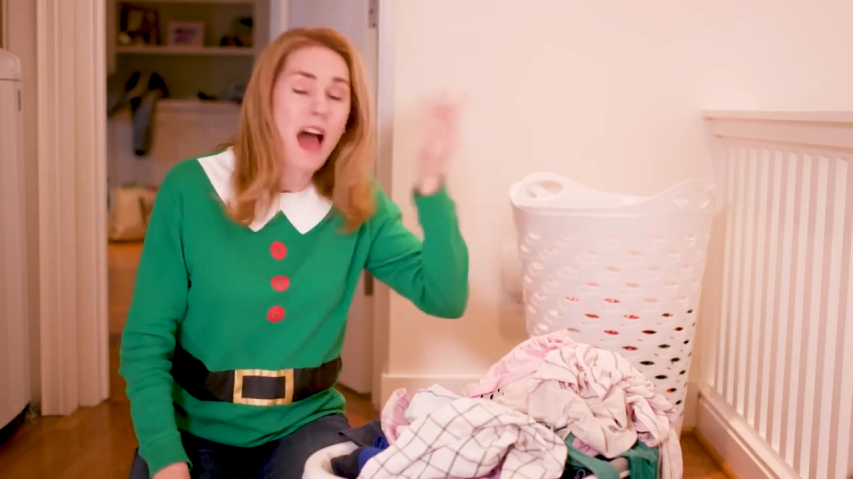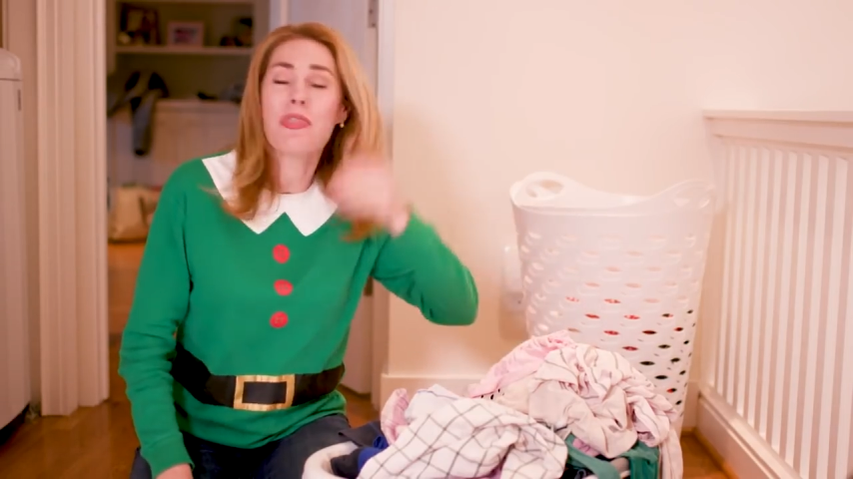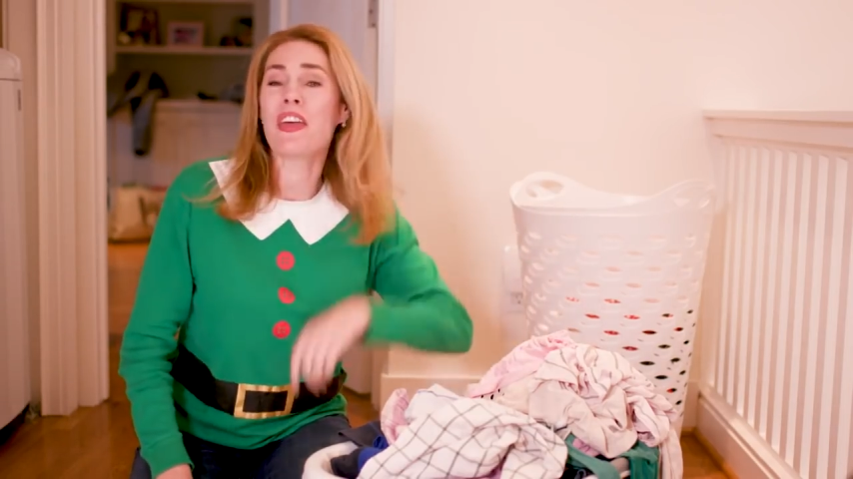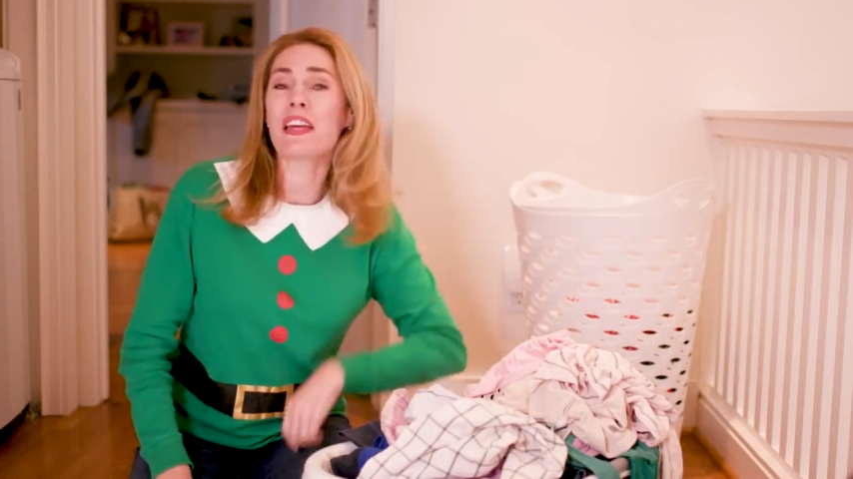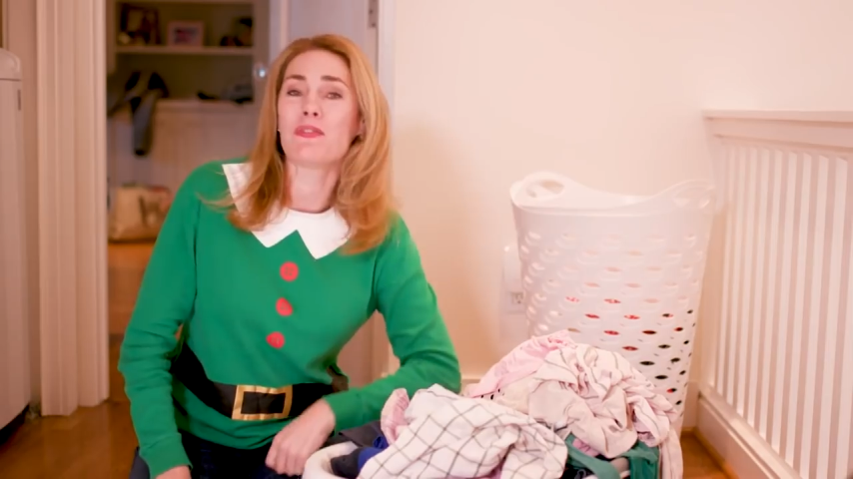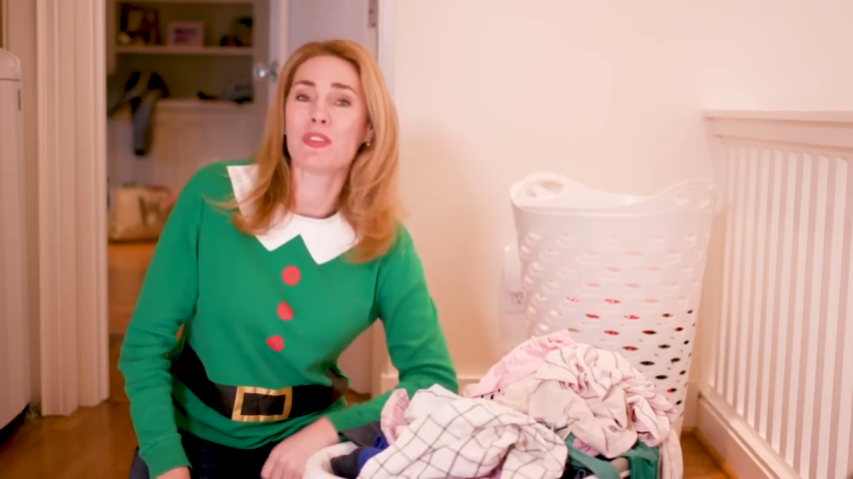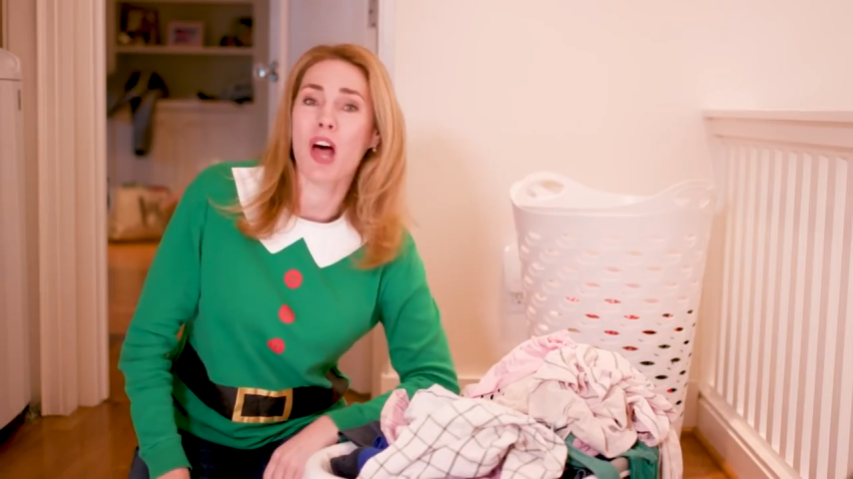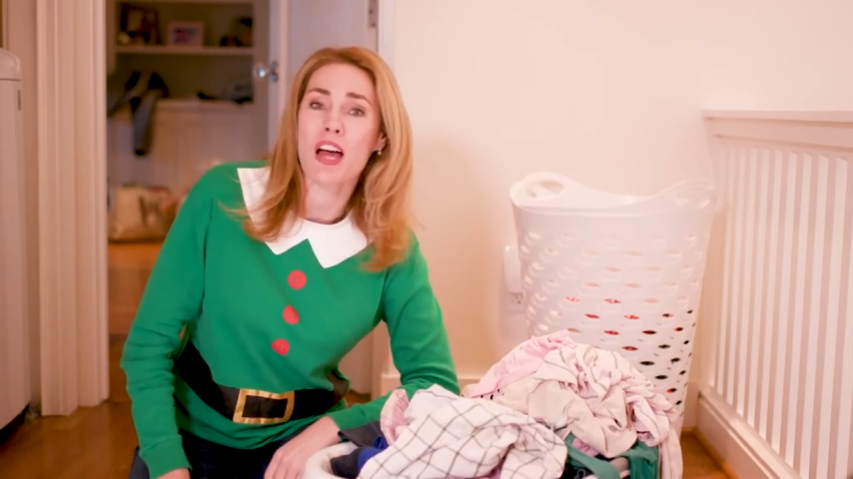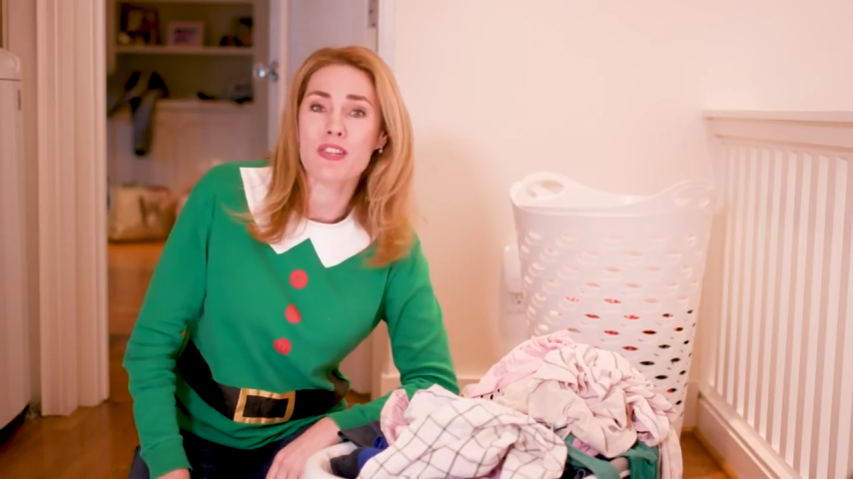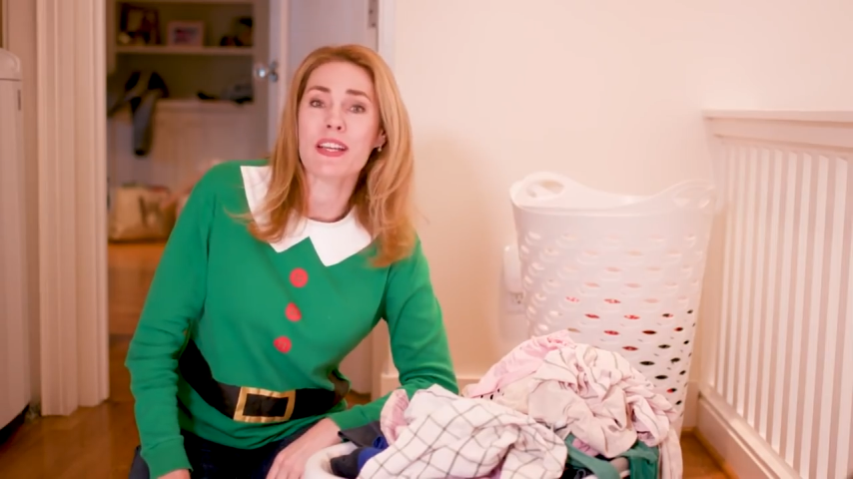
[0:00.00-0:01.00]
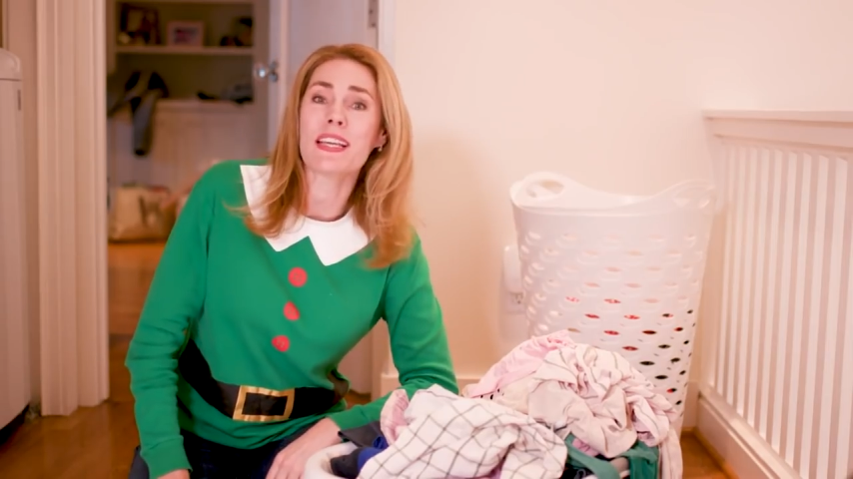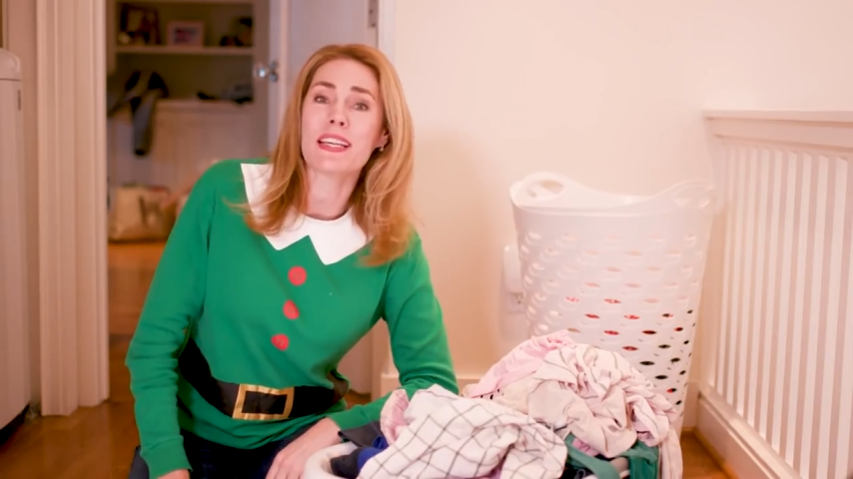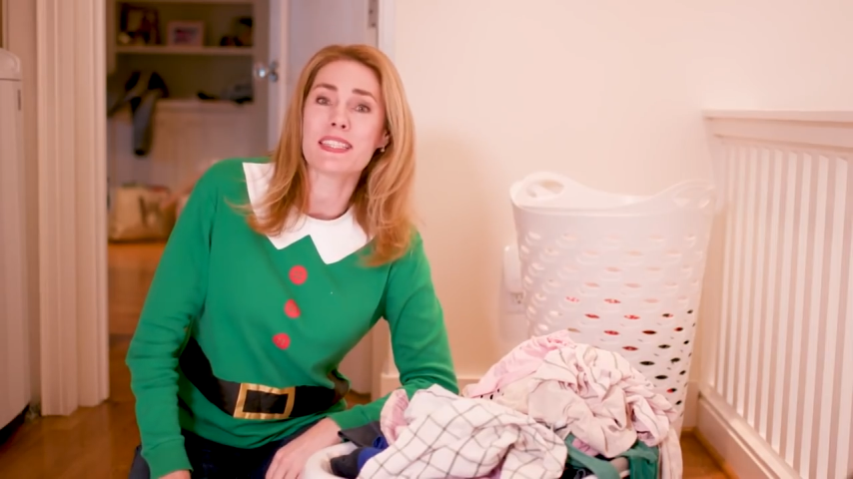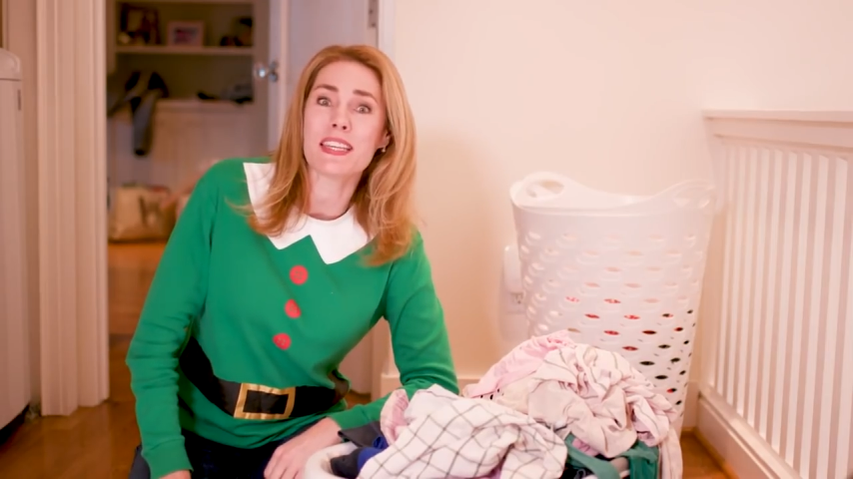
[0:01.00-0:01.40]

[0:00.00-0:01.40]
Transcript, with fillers: A thing of laundry can